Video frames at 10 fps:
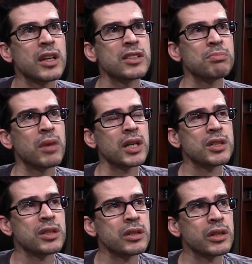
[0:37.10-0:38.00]
as
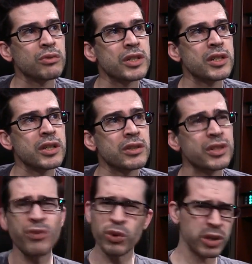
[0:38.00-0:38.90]
much in recent
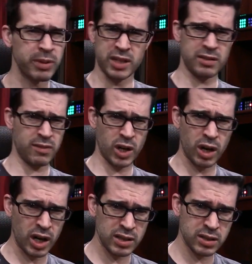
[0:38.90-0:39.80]
years, if only because of the
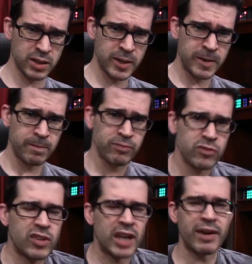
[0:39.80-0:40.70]
cost.
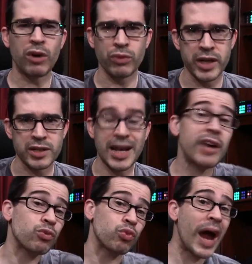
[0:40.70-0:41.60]
It's kind of outrageous.
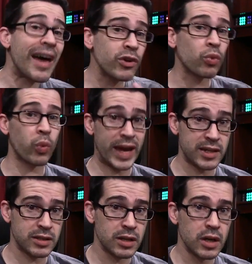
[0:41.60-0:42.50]
I'd rather
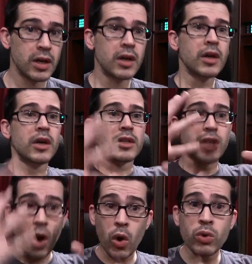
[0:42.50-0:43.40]
wait
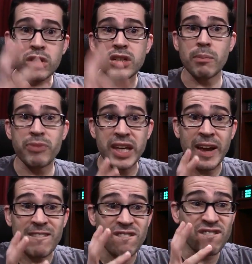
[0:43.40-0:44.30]
to own
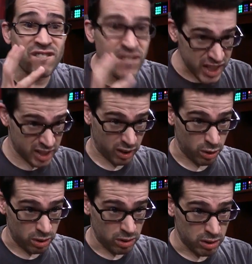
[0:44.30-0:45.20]
something
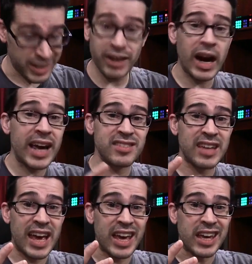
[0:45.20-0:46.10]
physical, dare I
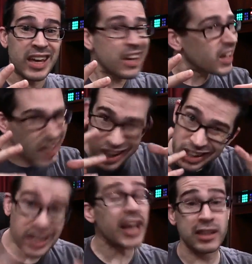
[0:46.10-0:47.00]
say,
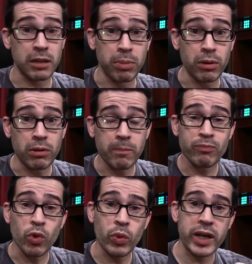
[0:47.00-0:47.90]
collectible,
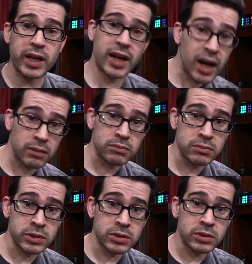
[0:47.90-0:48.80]
when it
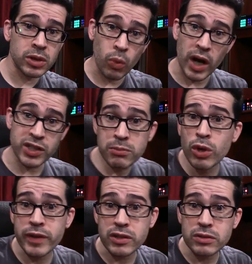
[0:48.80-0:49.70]
comes to watching
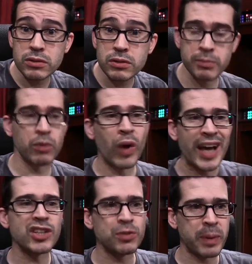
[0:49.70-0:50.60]
movies. I mean,
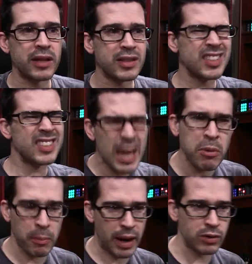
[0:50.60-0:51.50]
why spend the
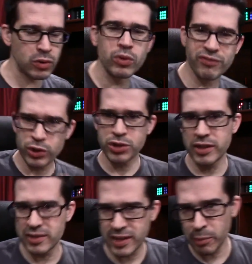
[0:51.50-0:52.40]
same amount or
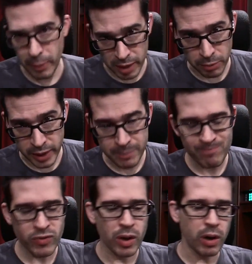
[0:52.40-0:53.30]
virtually the same amount of
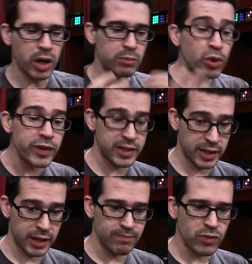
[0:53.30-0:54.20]
money on a movie
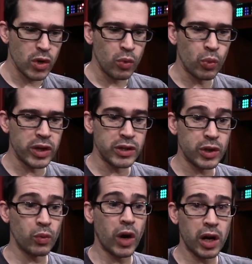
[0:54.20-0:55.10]
ticket when
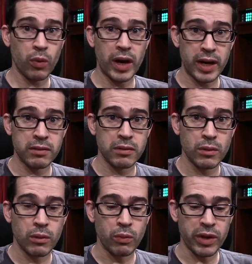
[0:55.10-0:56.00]
you can walk away
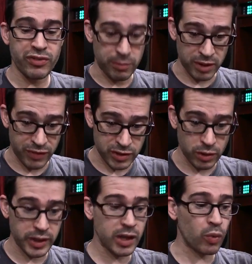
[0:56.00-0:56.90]
with something
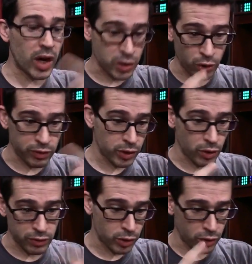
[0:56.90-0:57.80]
physical that you can watch over
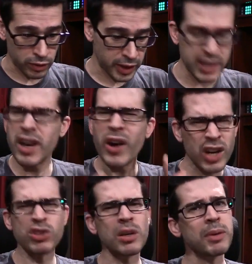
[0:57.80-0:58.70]
and over and over again. Now,
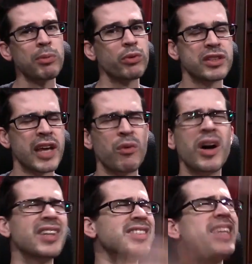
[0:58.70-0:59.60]
I know some people would say,
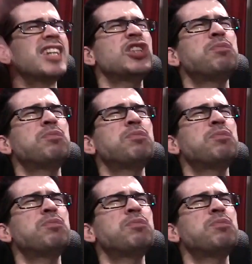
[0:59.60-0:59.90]
well, it's the